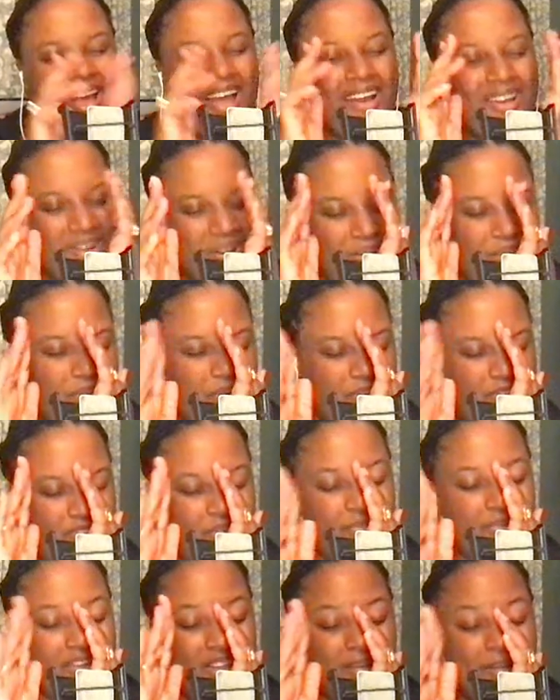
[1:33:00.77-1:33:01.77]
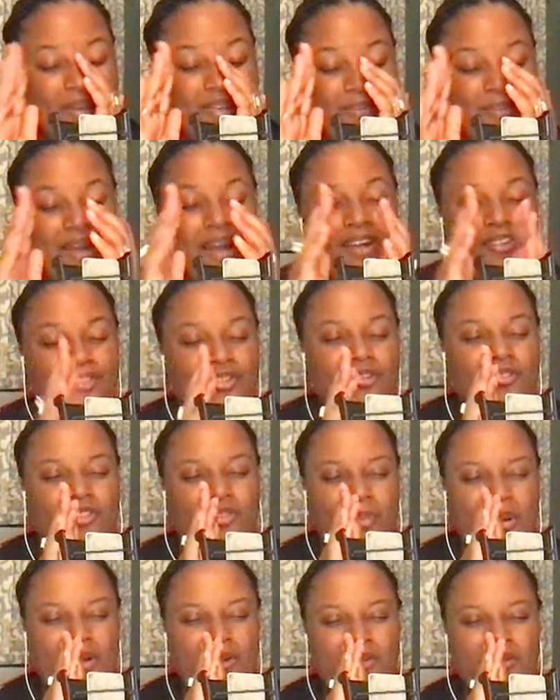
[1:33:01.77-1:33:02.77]
I know there's something about the Beatitudes
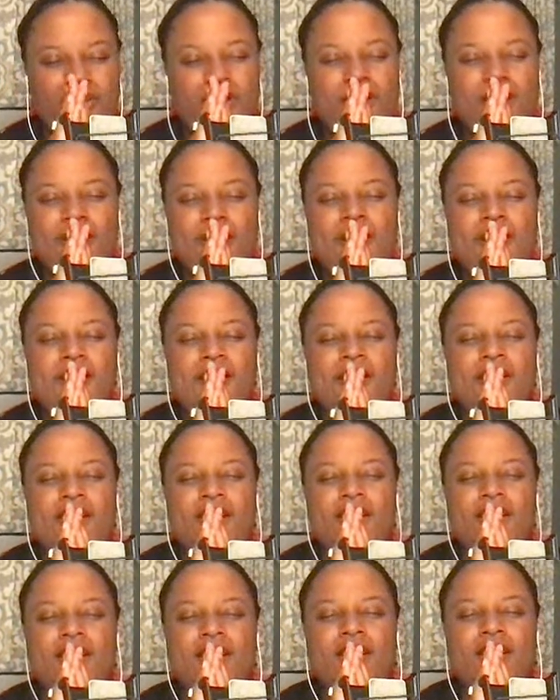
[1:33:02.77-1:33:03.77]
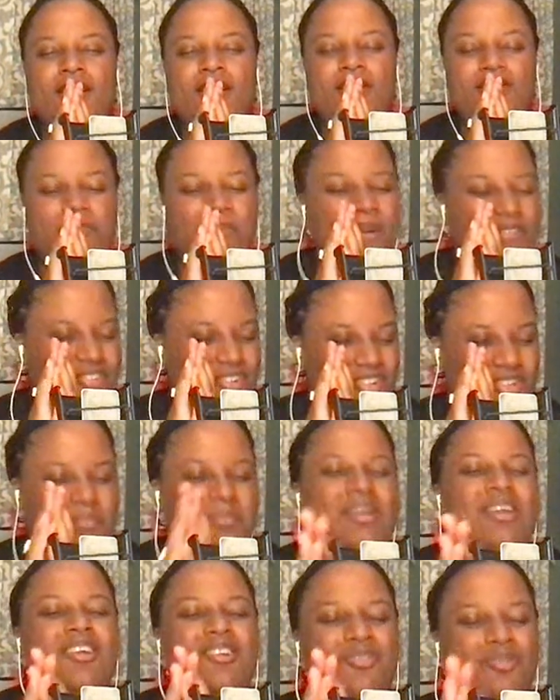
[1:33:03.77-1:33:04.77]
about who. It's blessed are the
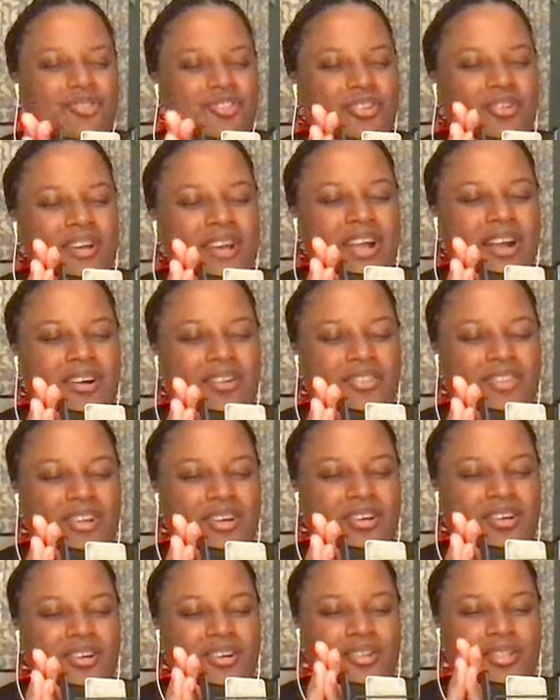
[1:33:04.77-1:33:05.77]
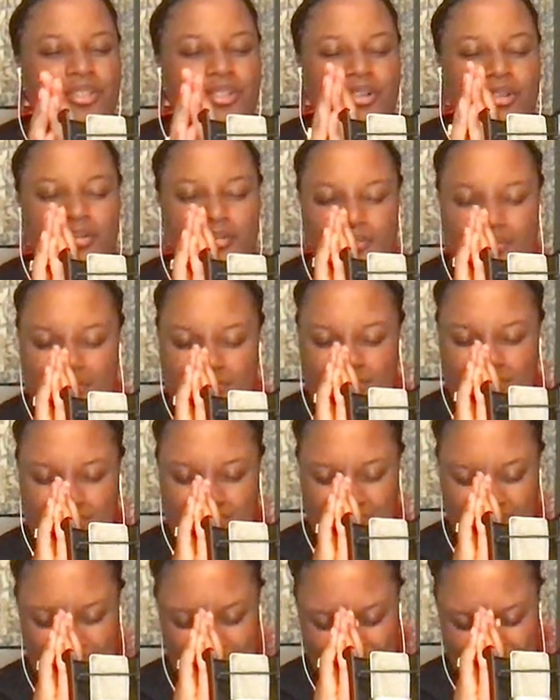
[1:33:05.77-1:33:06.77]
meek who shall inherit the earth.
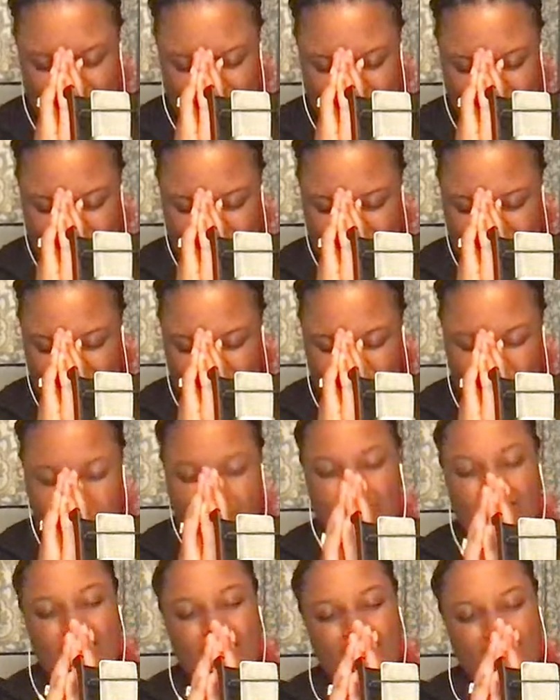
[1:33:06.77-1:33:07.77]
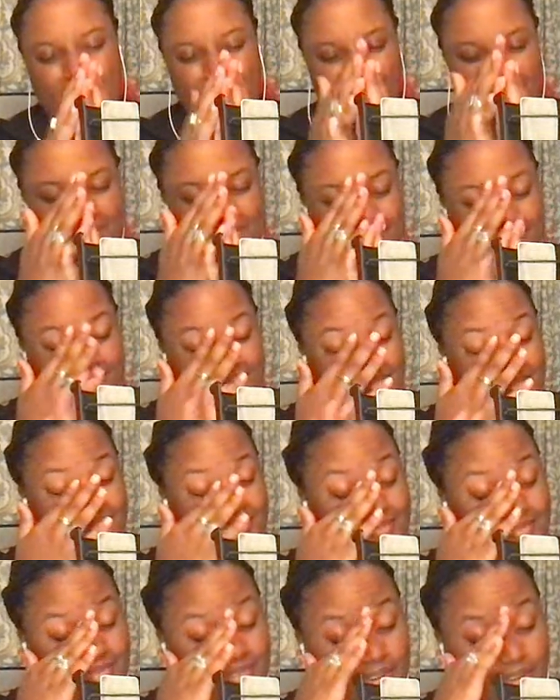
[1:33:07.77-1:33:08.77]
It's the meek.
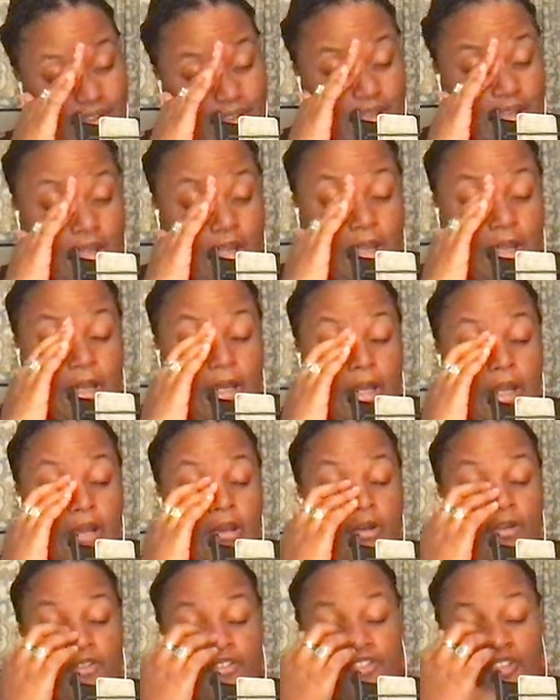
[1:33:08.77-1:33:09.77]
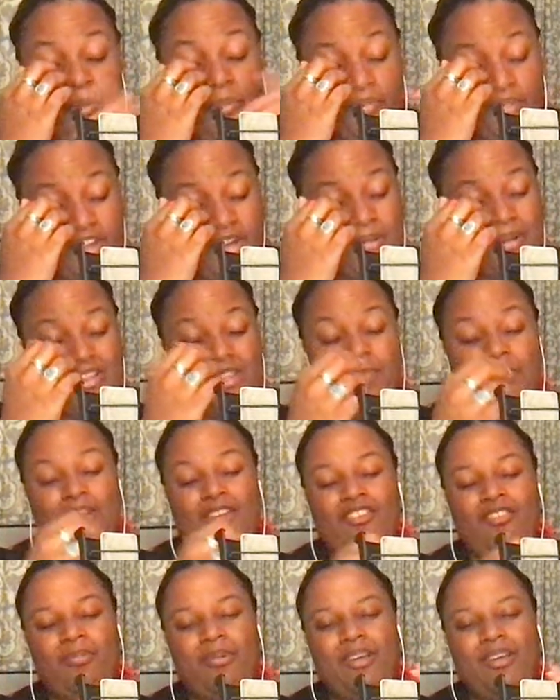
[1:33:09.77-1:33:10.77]
And there's something about the
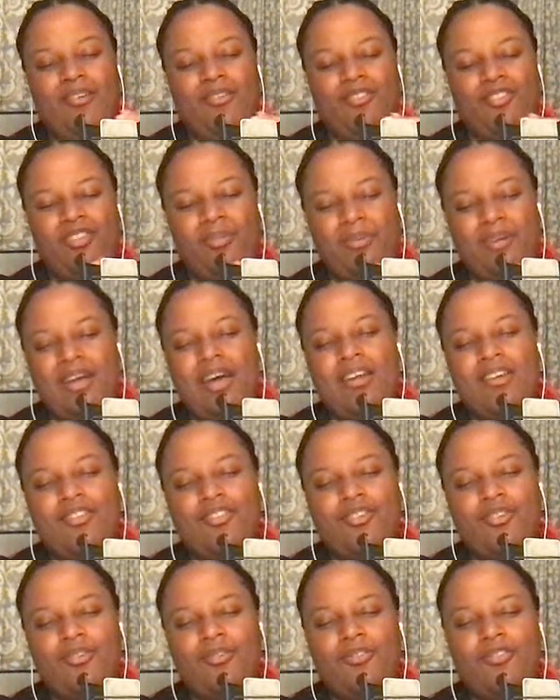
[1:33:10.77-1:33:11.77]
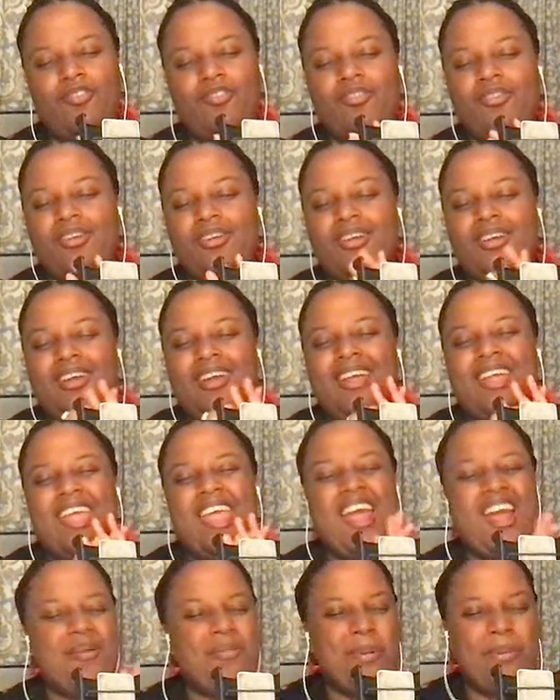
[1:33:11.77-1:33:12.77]
peacemakers in the Beatitudes.
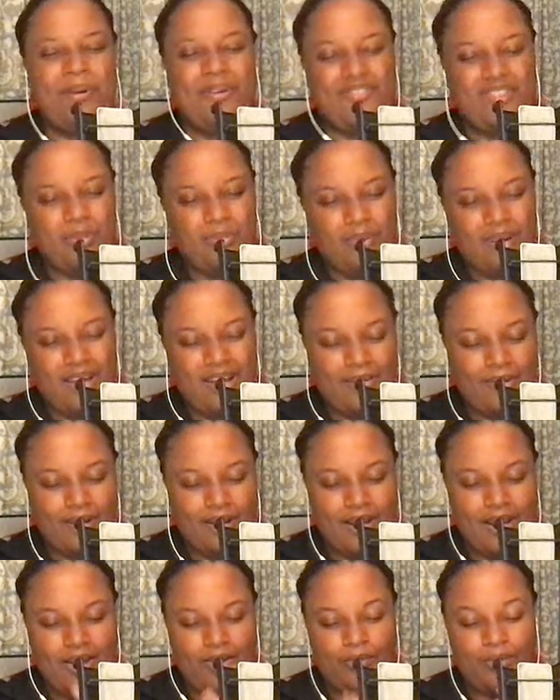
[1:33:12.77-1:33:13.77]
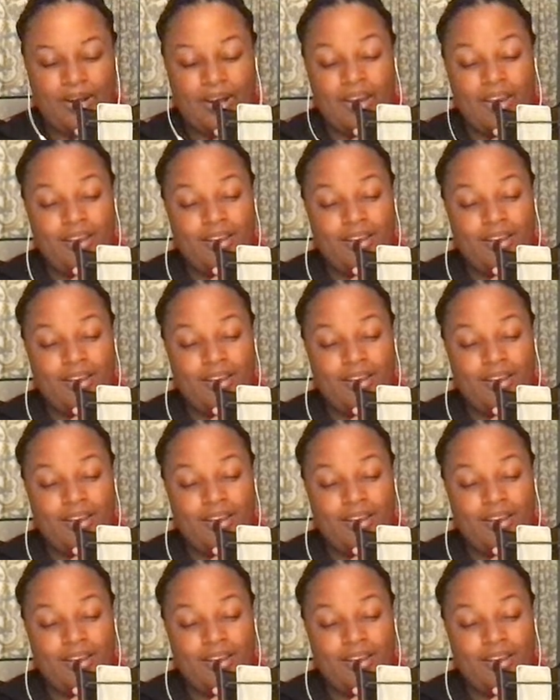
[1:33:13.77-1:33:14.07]
Can't remember off the top of my head right now, but